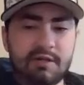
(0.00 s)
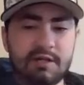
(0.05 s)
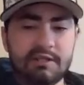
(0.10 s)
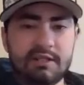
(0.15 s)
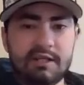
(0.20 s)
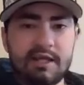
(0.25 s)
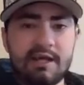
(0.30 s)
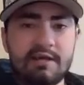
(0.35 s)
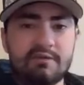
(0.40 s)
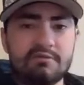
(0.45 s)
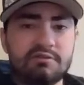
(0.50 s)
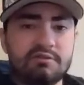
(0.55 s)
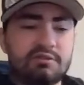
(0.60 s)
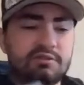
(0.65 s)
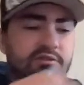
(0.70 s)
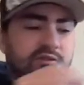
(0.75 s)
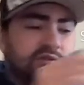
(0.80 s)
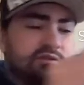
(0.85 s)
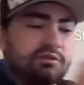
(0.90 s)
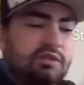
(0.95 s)
anything
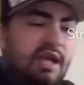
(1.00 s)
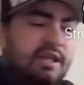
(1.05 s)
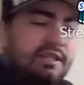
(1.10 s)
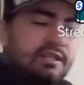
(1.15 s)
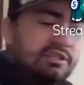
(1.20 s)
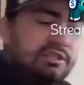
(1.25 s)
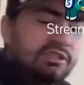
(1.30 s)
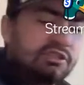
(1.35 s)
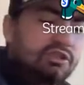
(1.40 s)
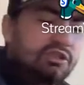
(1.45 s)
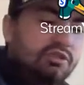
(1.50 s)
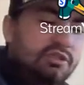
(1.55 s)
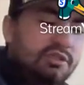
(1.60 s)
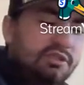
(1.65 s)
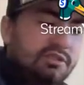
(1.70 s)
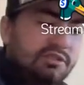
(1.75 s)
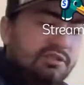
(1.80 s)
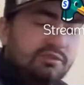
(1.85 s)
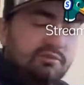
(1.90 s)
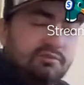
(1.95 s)
else. I think just to
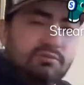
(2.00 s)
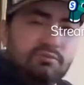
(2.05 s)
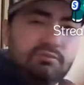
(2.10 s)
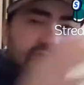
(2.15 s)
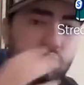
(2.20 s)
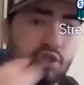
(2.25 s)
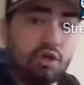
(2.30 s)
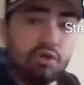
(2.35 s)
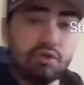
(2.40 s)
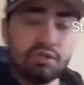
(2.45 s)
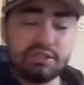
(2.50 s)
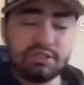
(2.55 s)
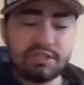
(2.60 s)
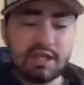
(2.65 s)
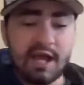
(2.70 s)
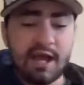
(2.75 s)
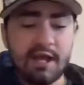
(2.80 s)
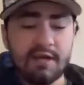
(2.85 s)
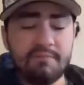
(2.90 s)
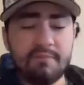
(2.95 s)
the
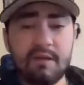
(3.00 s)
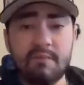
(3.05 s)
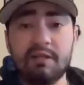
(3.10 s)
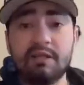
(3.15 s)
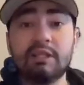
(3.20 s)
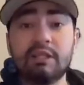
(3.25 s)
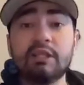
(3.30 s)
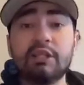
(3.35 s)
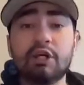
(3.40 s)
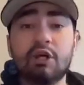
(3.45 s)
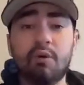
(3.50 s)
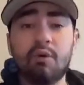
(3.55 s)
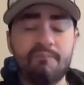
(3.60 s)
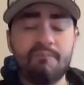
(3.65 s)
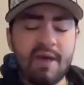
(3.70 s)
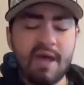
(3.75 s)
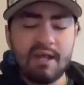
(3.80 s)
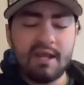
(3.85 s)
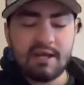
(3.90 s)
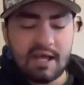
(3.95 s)
side, maybe a little bent.